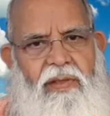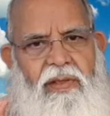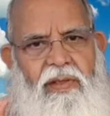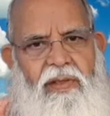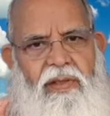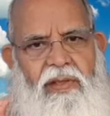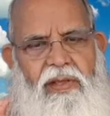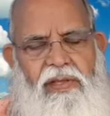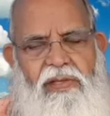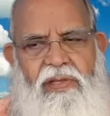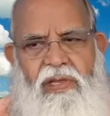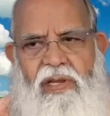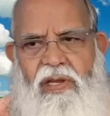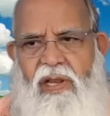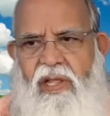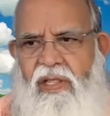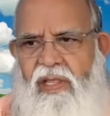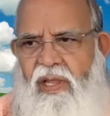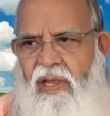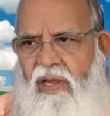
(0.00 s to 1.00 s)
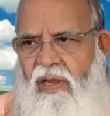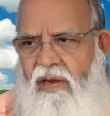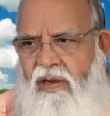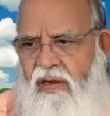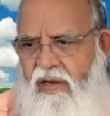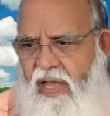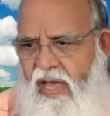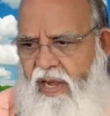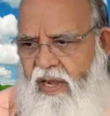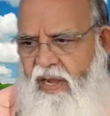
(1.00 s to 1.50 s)
He said, Nothing,
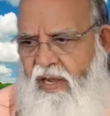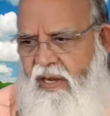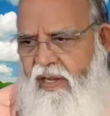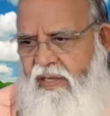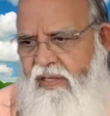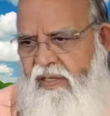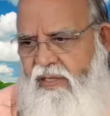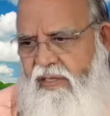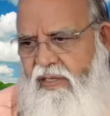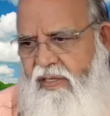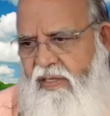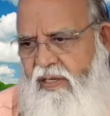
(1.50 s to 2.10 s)
darkness.